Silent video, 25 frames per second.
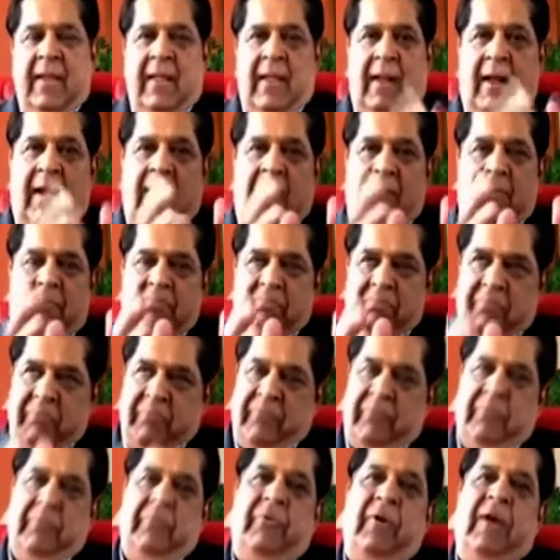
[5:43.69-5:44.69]

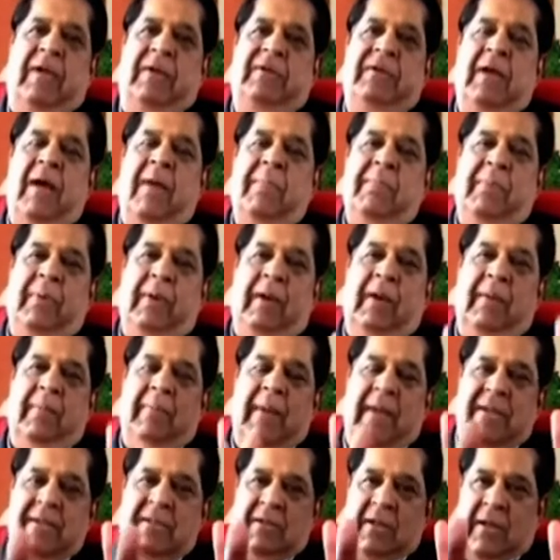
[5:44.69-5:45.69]
For example,
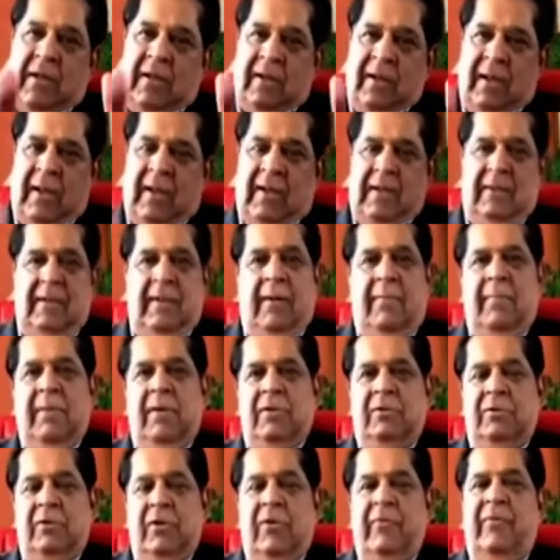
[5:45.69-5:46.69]
based on
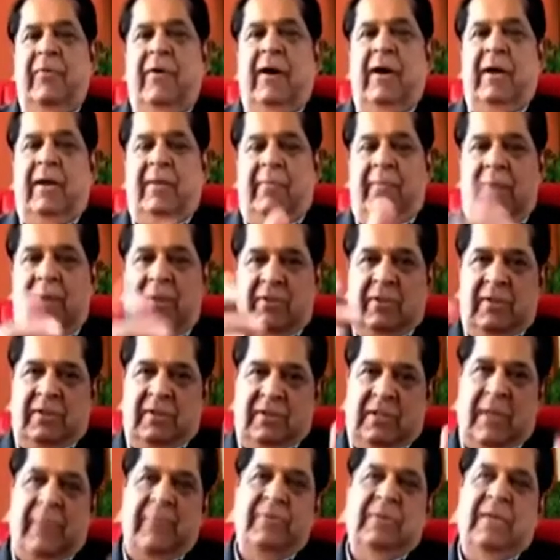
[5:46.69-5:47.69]
numbers so far, based on
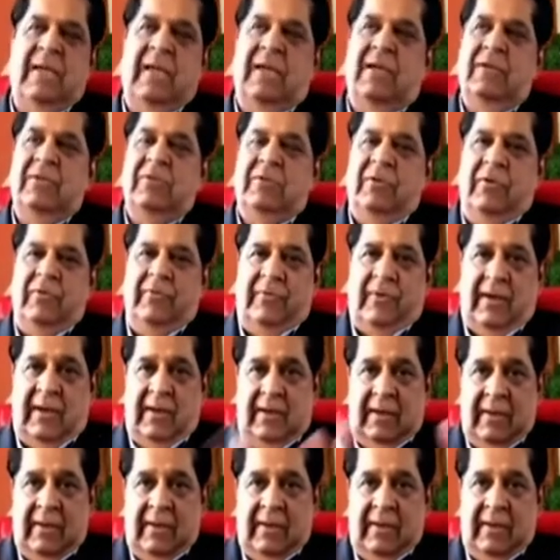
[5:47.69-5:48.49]
steps taken so far,